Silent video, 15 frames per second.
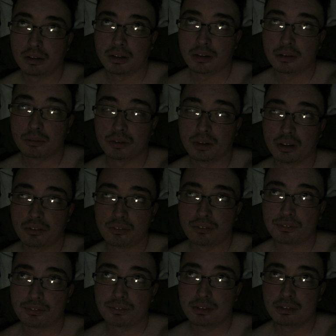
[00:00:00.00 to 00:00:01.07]
it's, if
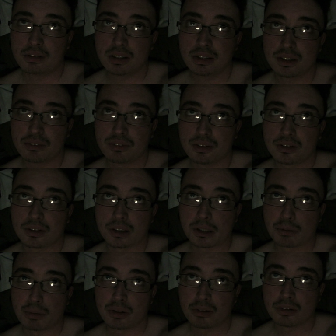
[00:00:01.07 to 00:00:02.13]
you guys ever
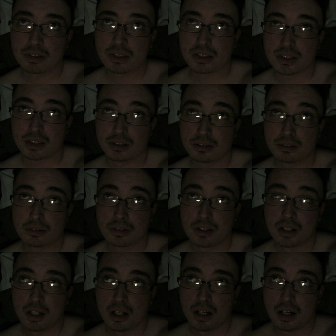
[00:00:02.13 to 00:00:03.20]
experience a seizure,
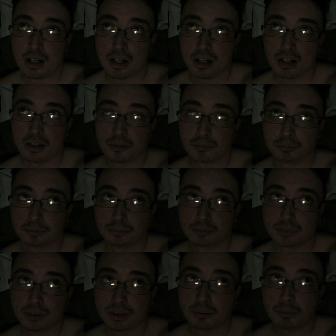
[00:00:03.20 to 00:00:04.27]
some
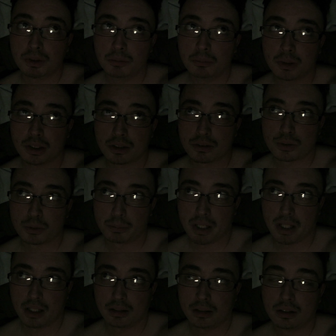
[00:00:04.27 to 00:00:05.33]
of them are not so
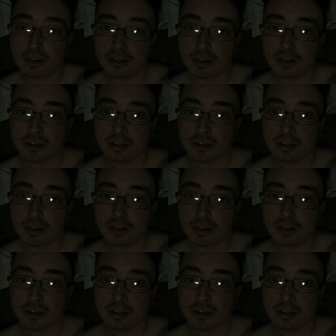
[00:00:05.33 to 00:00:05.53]
bad.